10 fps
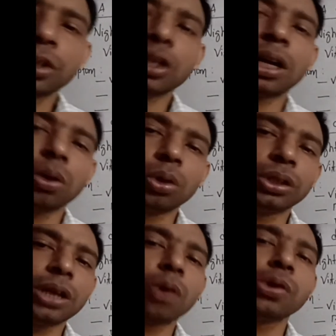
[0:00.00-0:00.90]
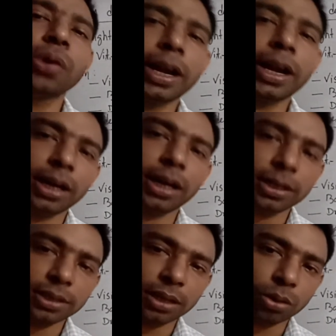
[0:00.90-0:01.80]
Sir, in the last
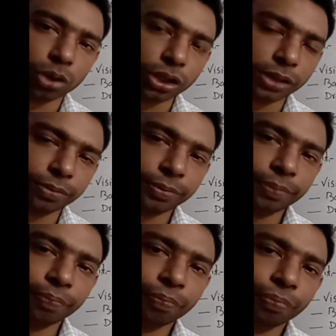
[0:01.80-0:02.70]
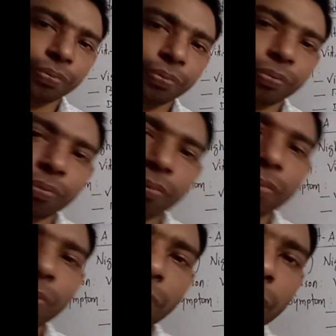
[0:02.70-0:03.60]
class, I